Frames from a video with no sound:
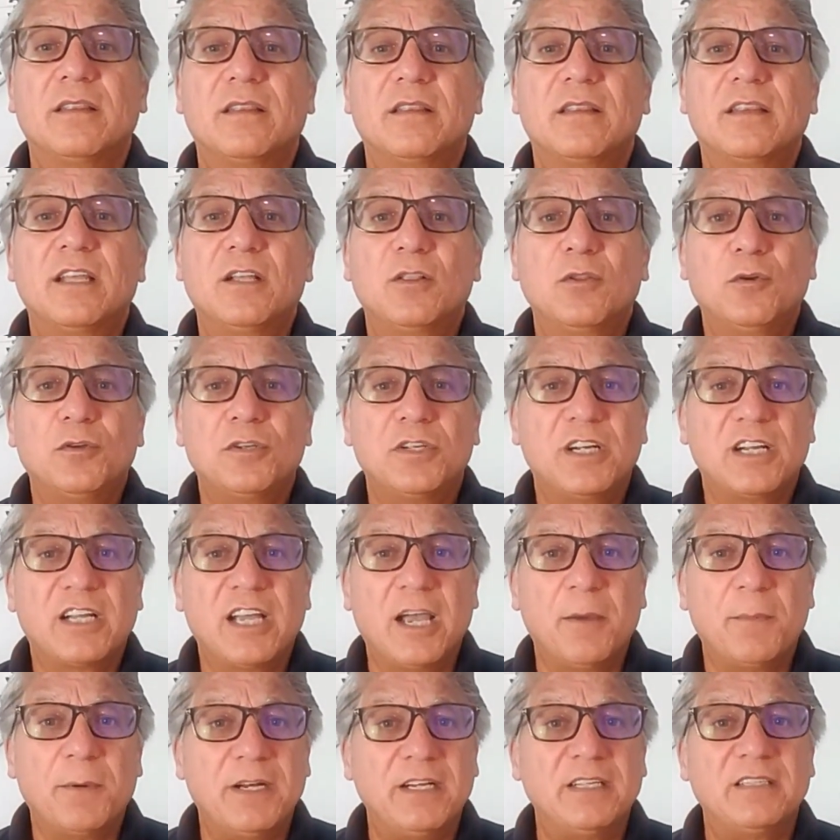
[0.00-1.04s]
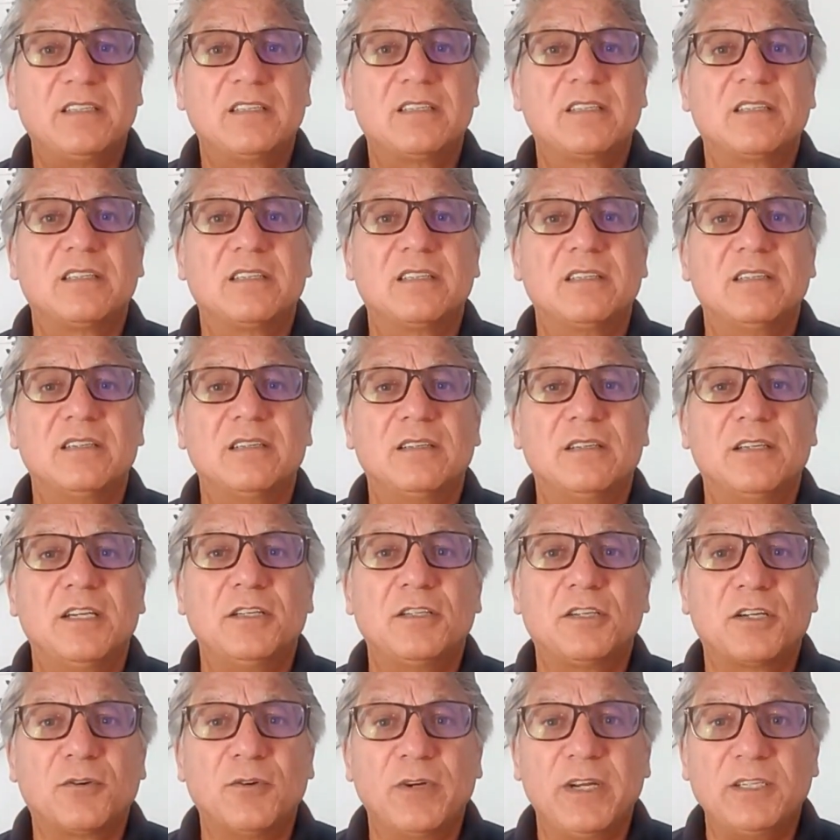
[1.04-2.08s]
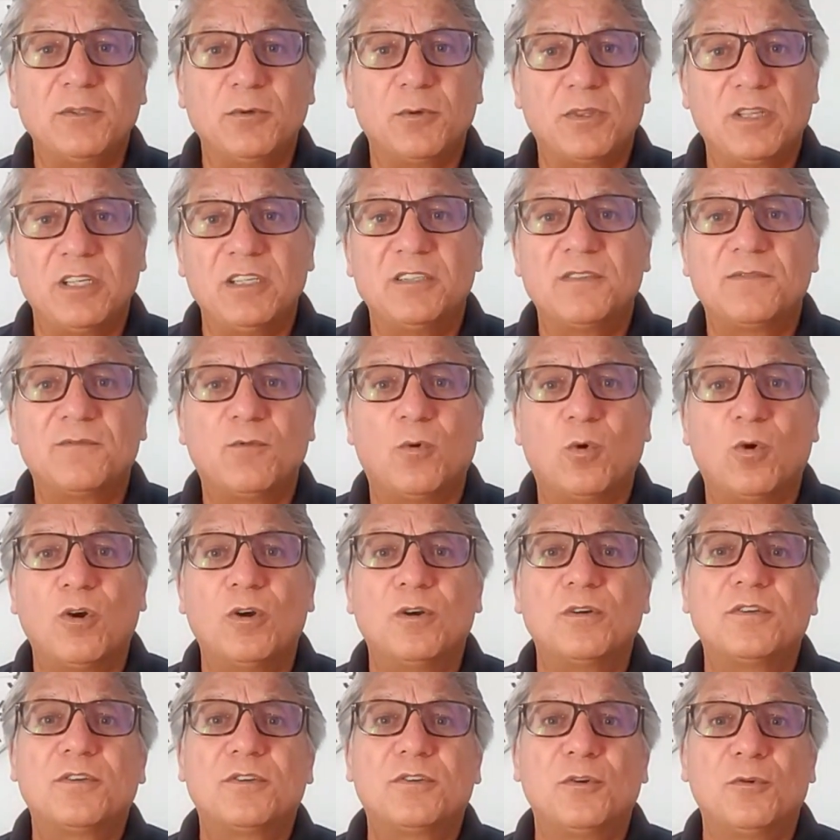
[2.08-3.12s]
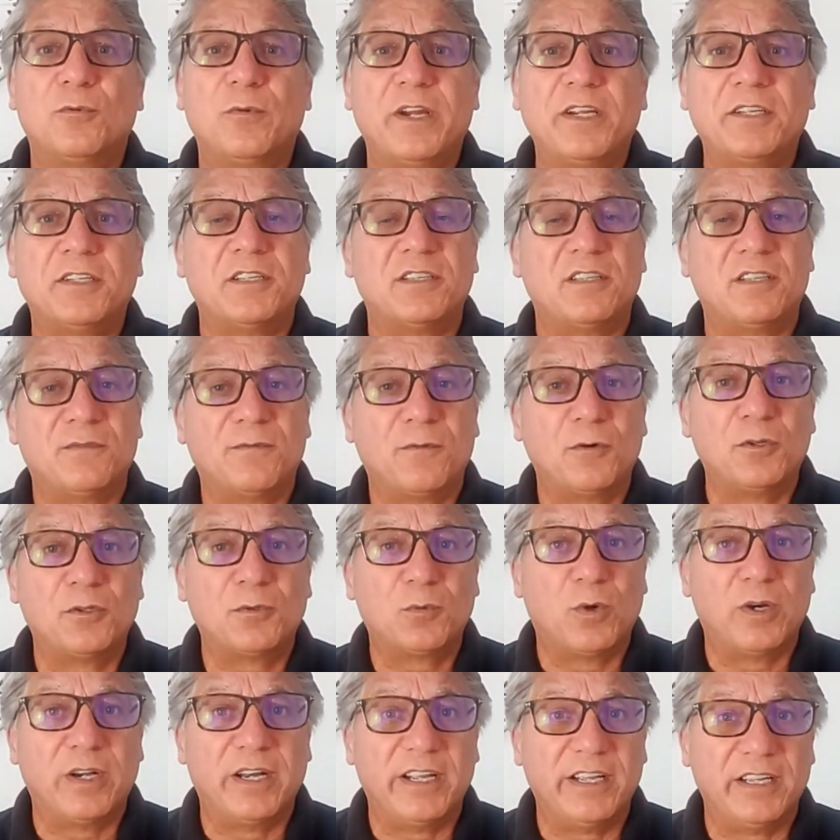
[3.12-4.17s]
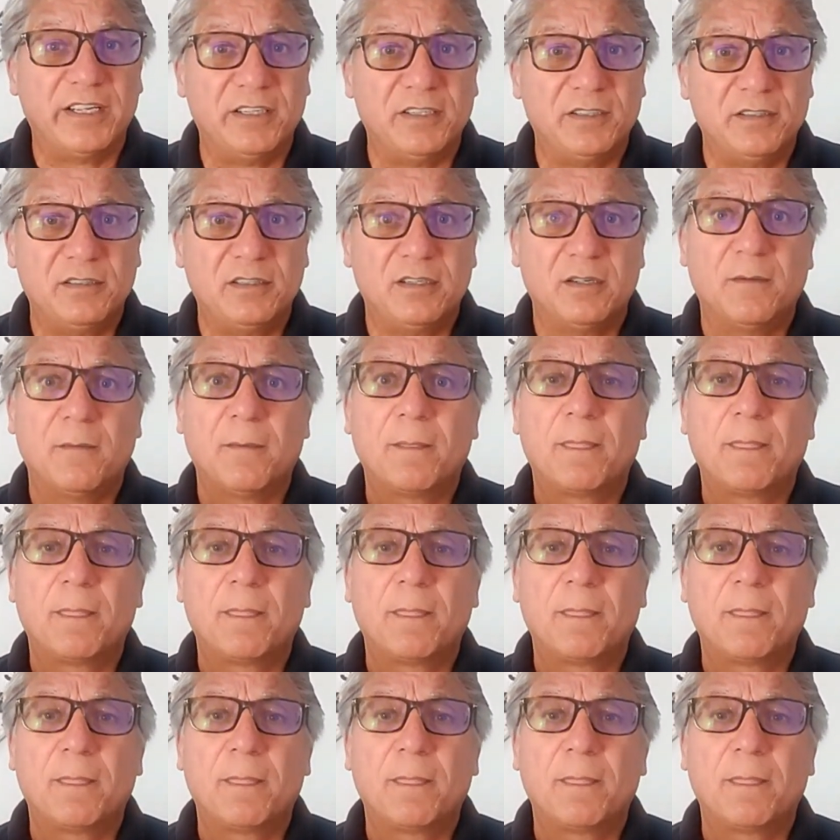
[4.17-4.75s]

the illusion of competence disagrees with this for two reasons. The first one is